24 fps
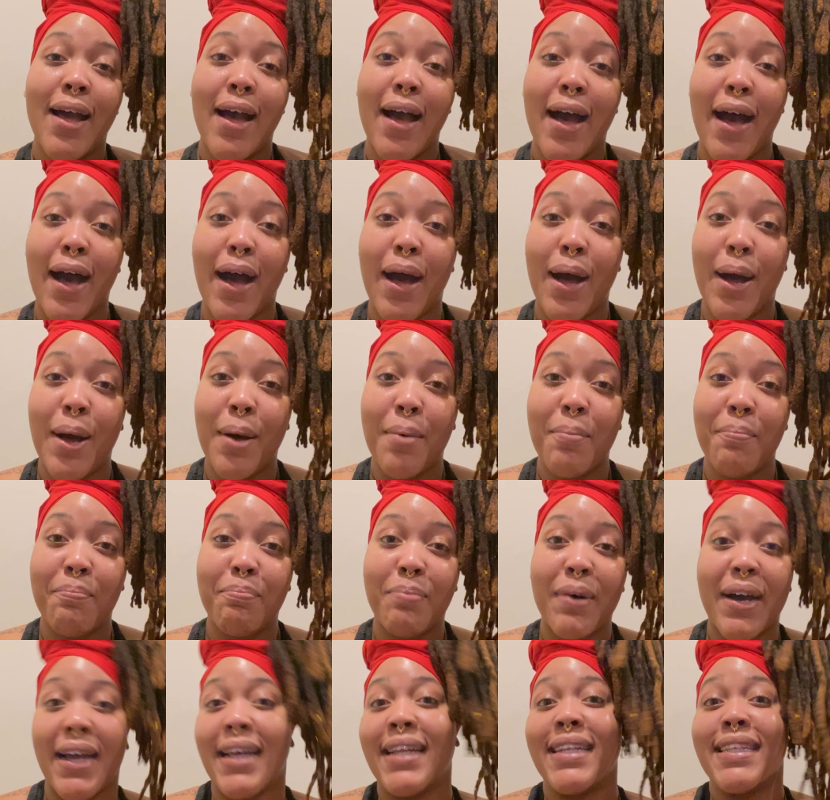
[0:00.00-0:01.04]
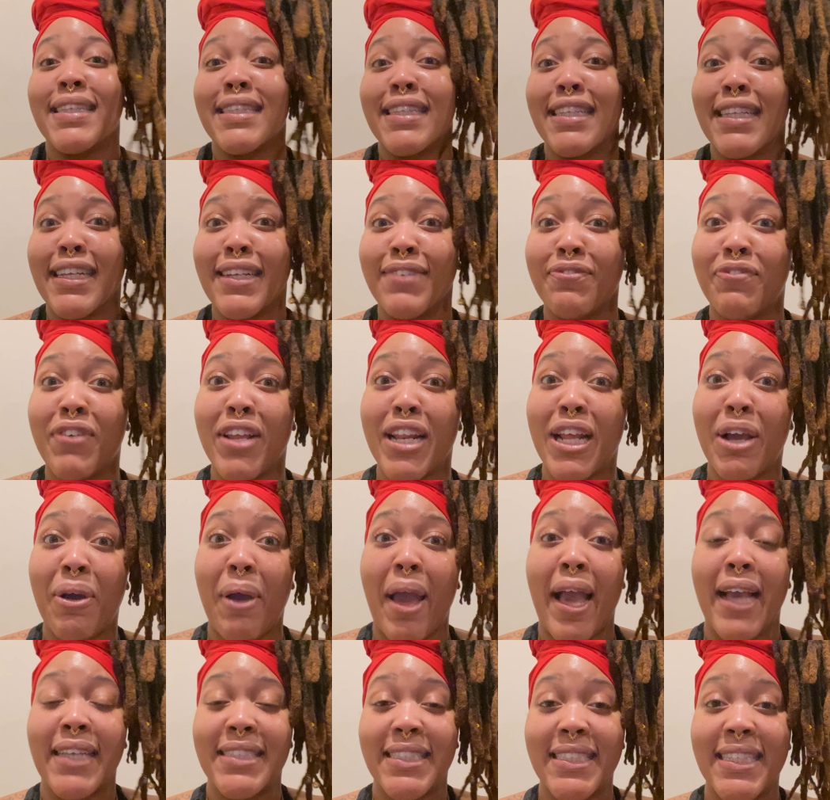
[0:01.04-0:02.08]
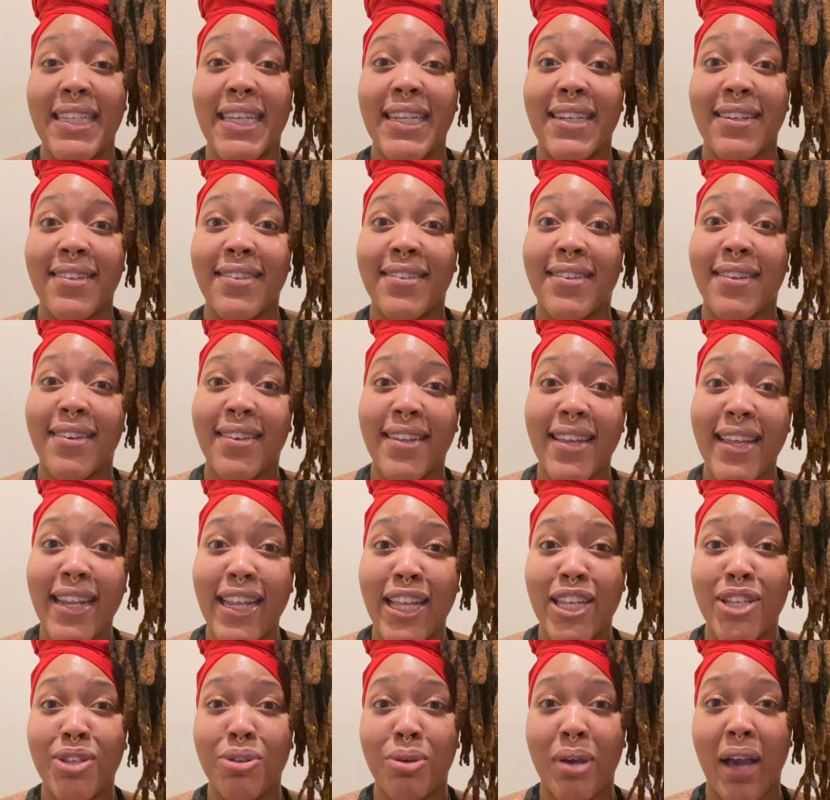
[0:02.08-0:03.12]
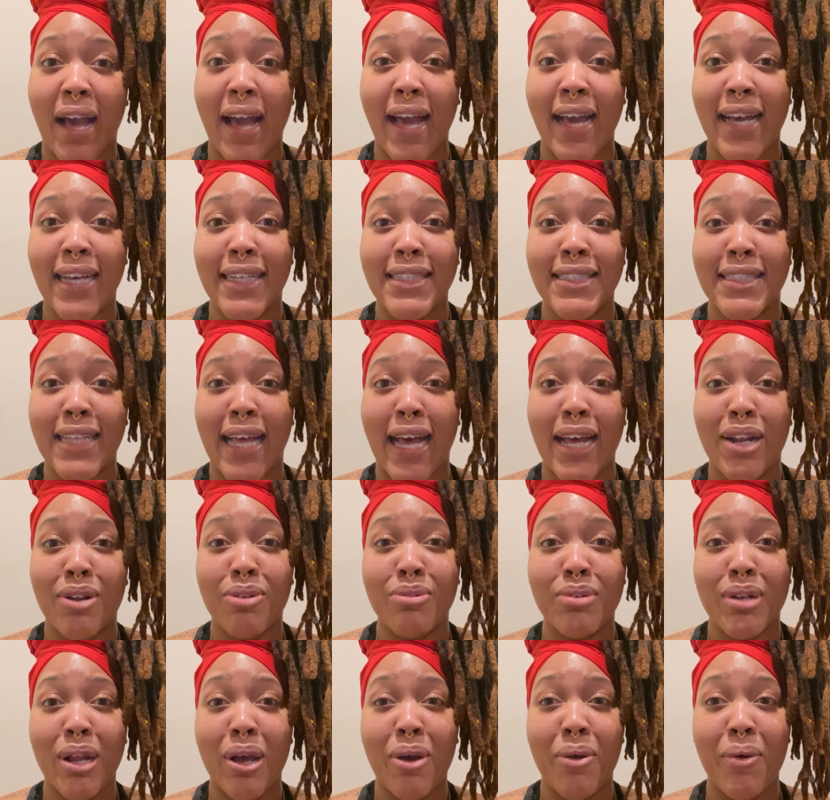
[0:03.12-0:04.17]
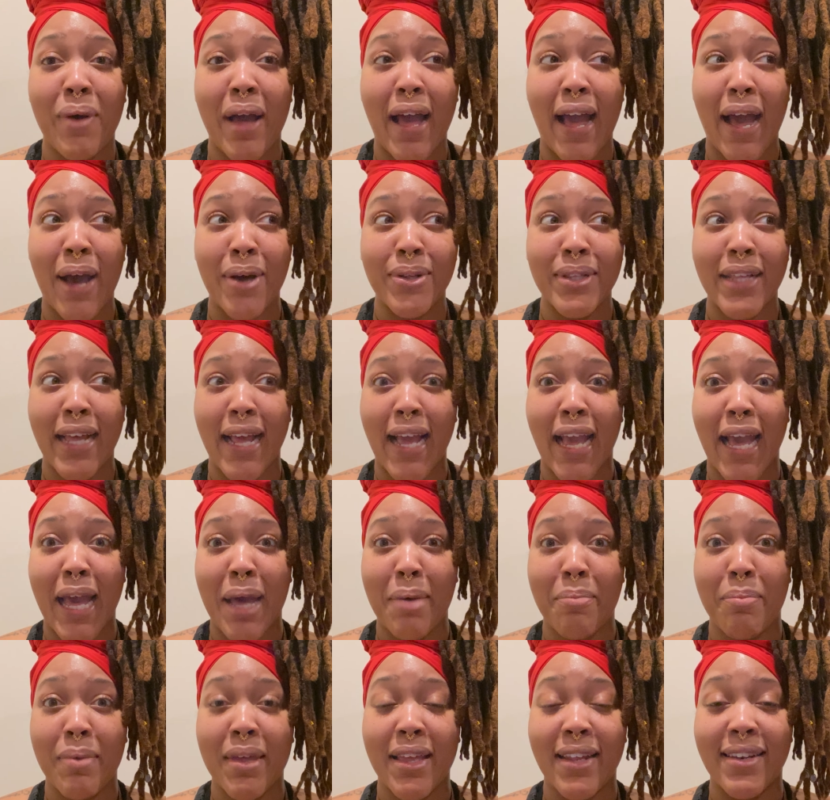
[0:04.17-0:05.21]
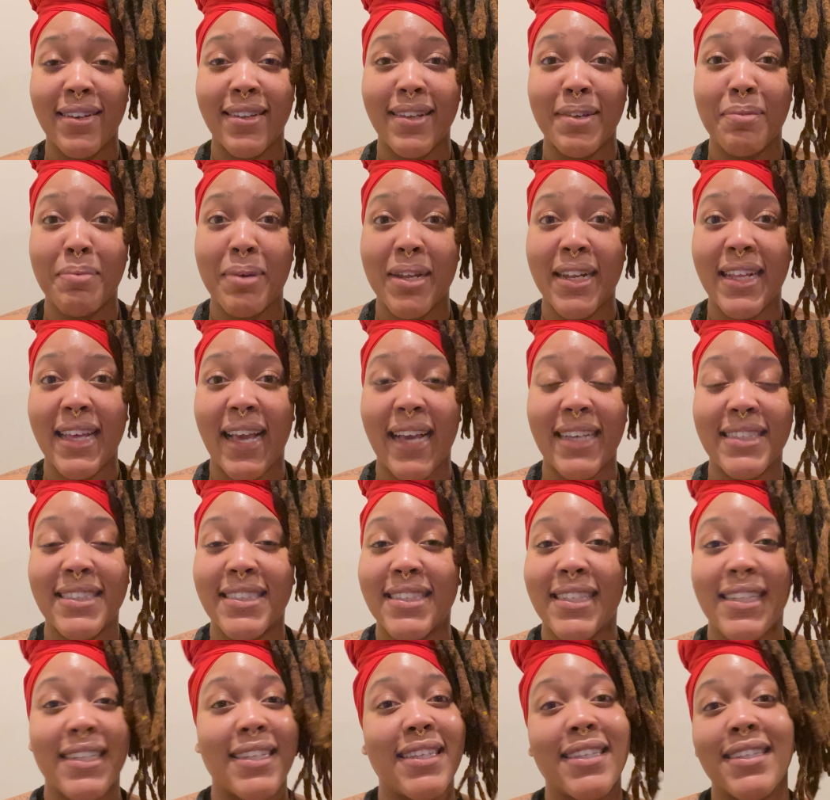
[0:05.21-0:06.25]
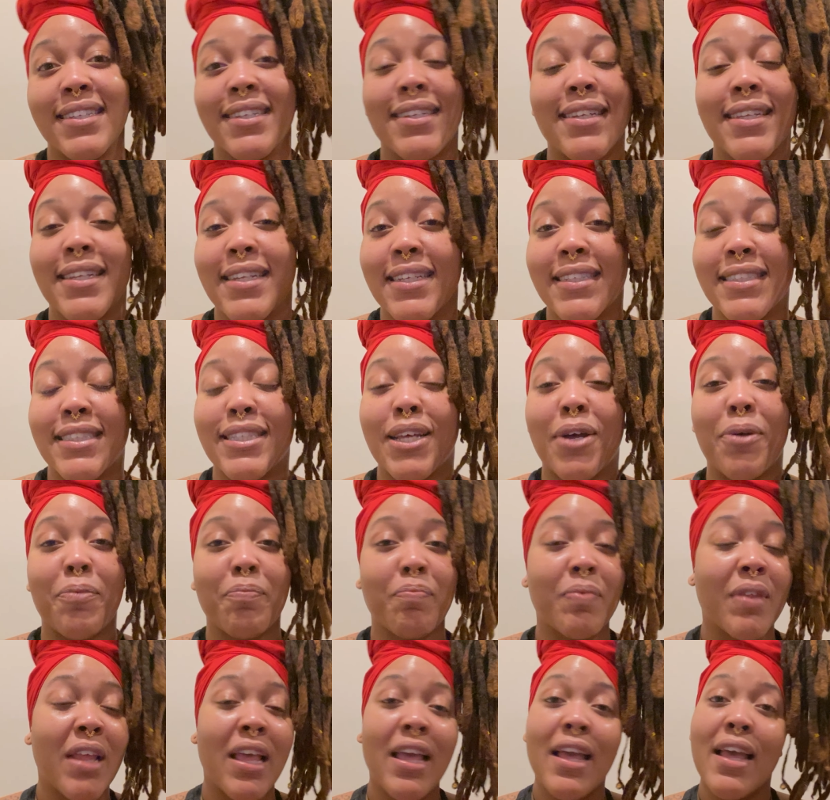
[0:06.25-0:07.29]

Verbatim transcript: Um, but the video accidentally deleted, you guys. I don't know how that happened, but it accidentally deleted. So